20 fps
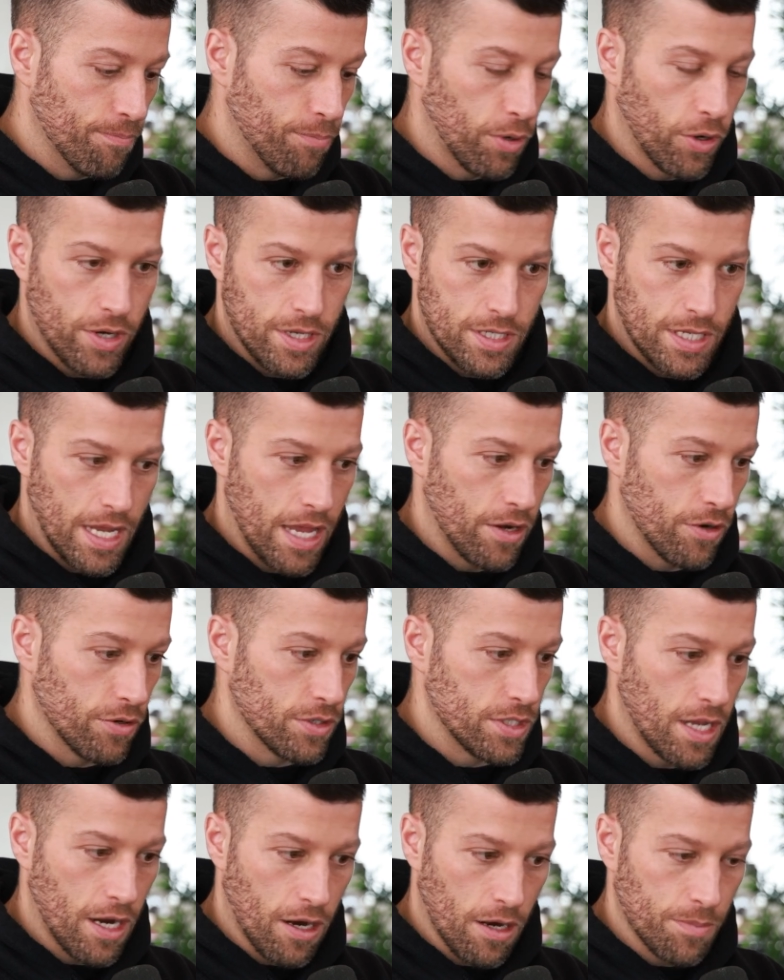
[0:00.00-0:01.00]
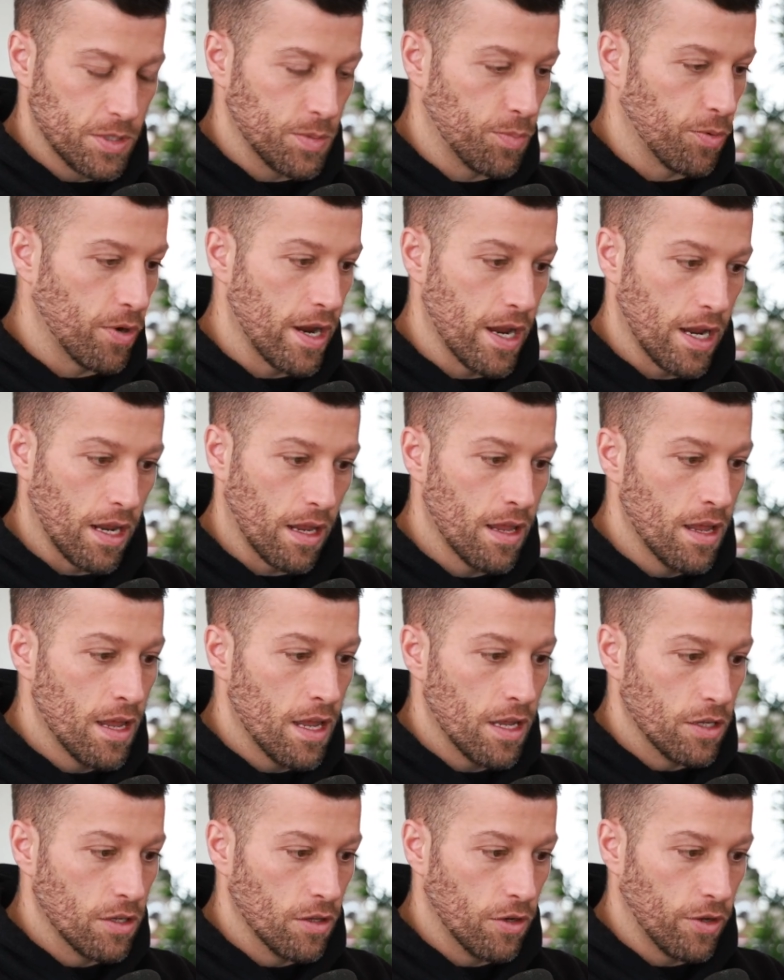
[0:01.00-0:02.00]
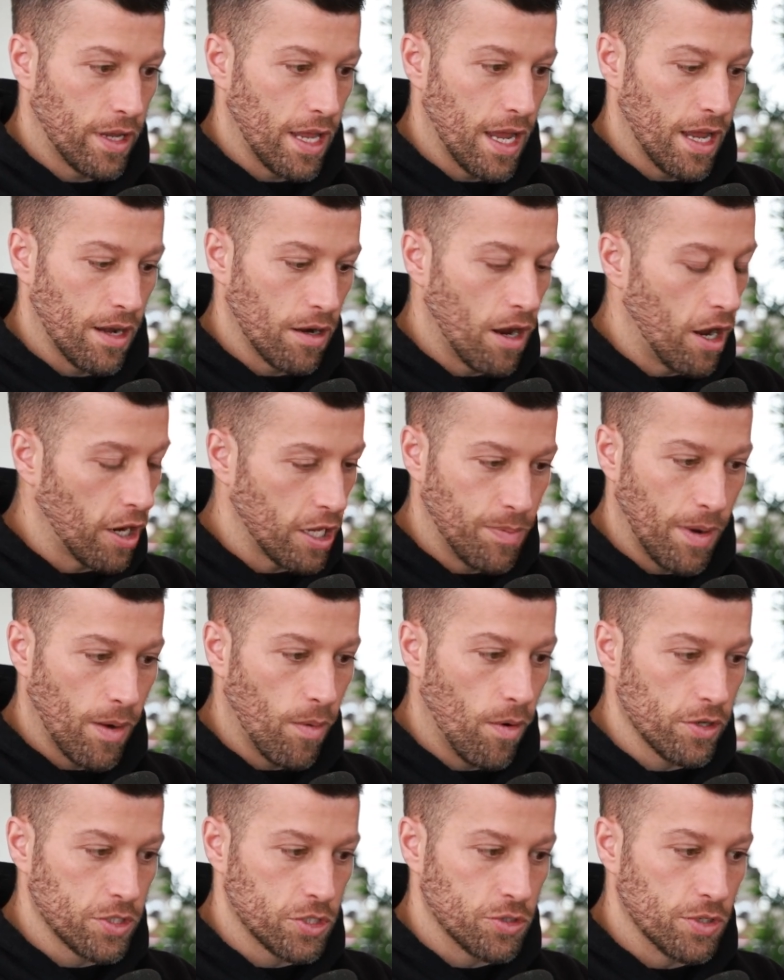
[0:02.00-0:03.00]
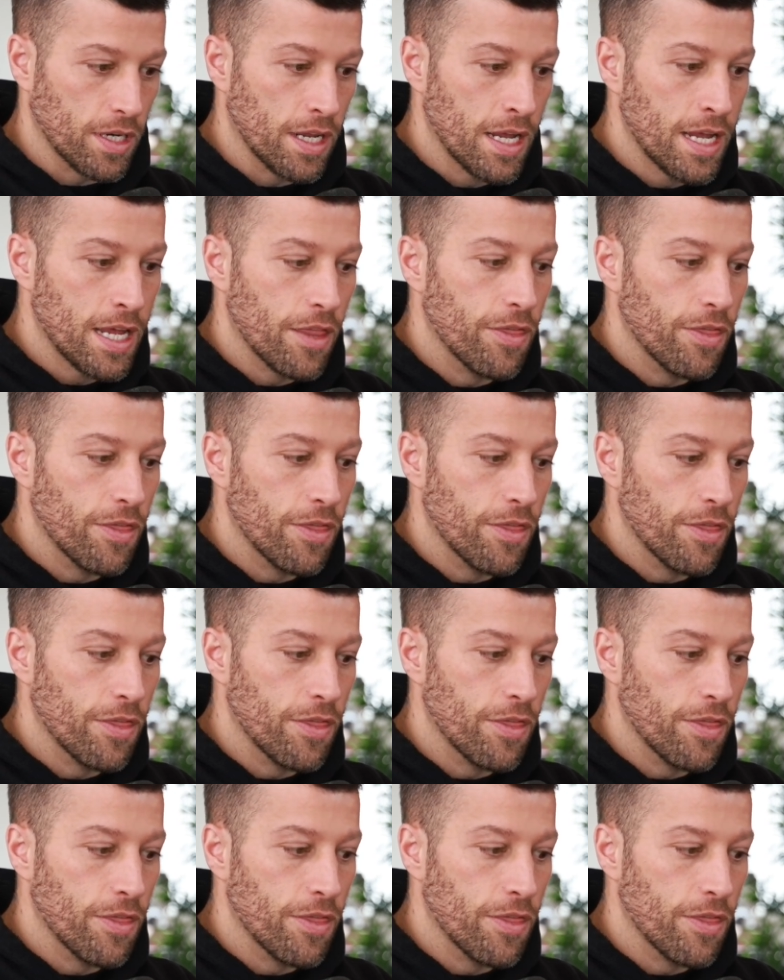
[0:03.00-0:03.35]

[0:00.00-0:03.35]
Bernie Sanders, the Arab Spring, you look at Occupy Wall Street,